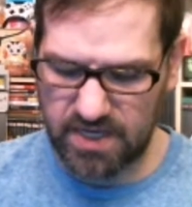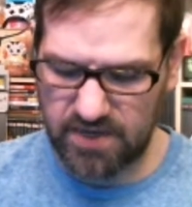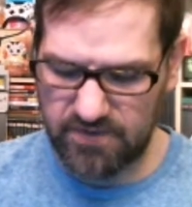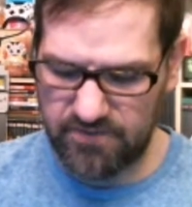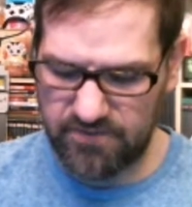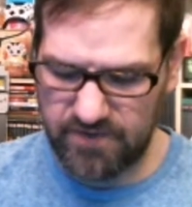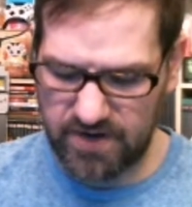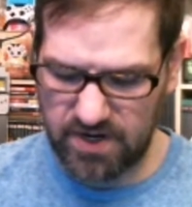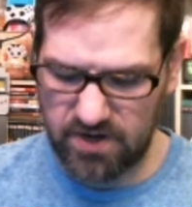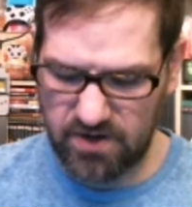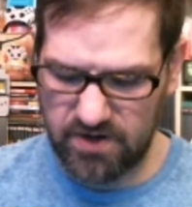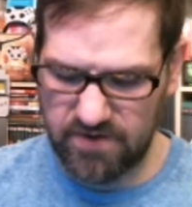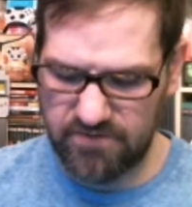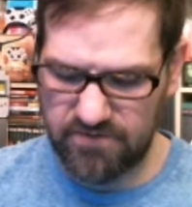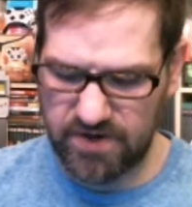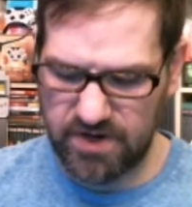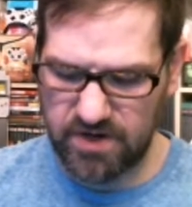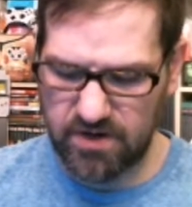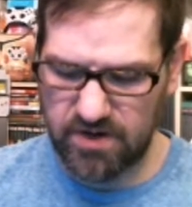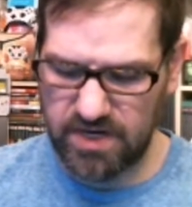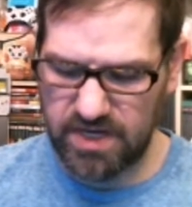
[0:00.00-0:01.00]
very,
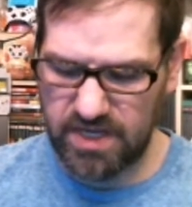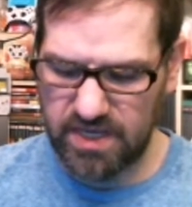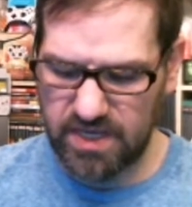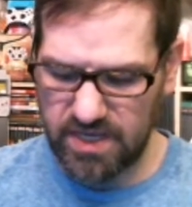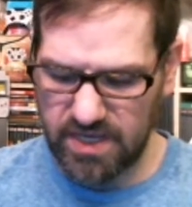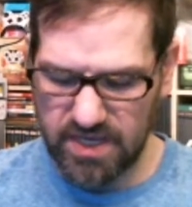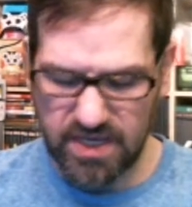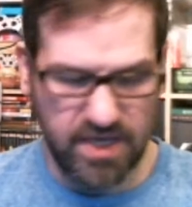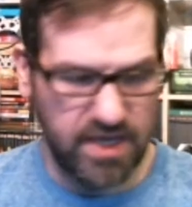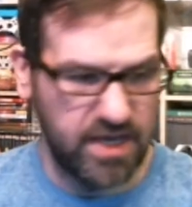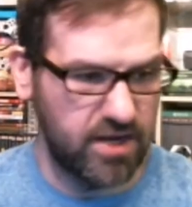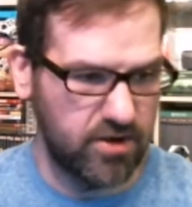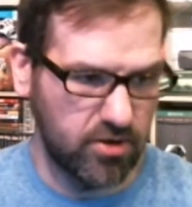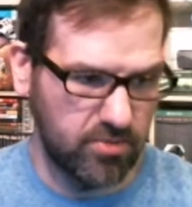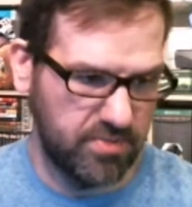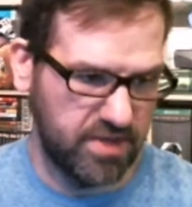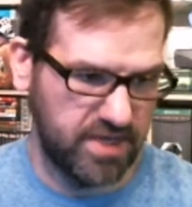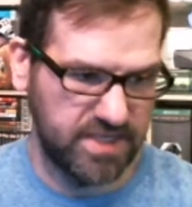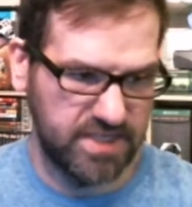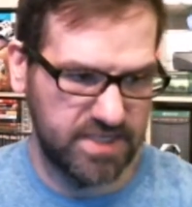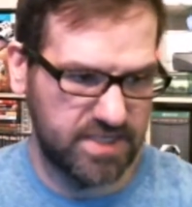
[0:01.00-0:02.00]
very hit or
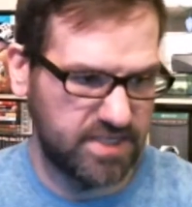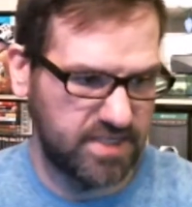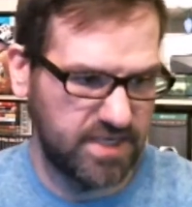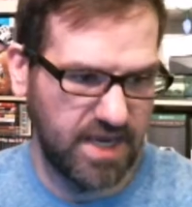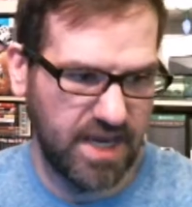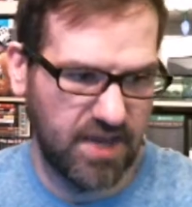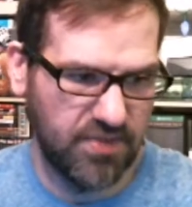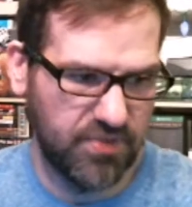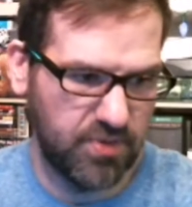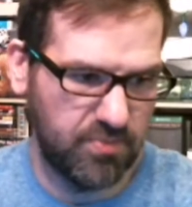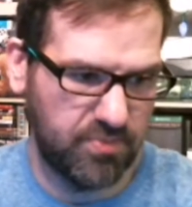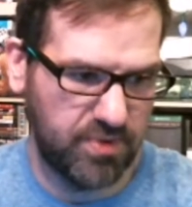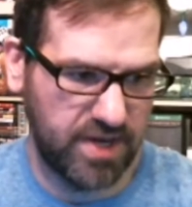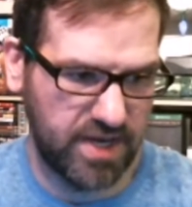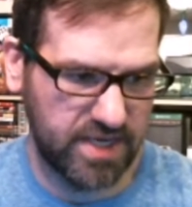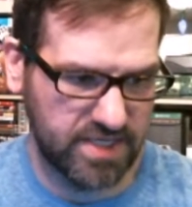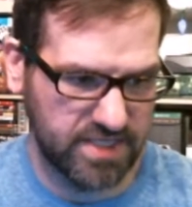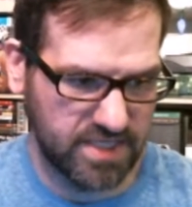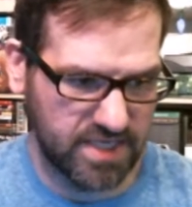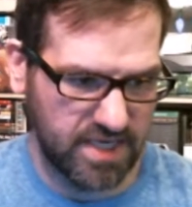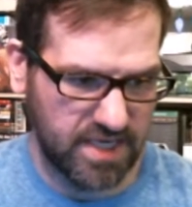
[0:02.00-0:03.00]
miss at the
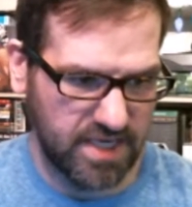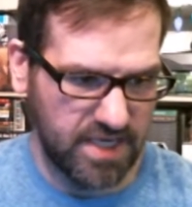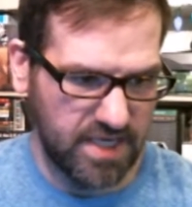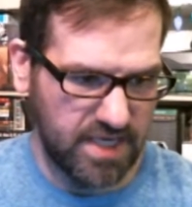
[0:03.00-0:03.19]
best.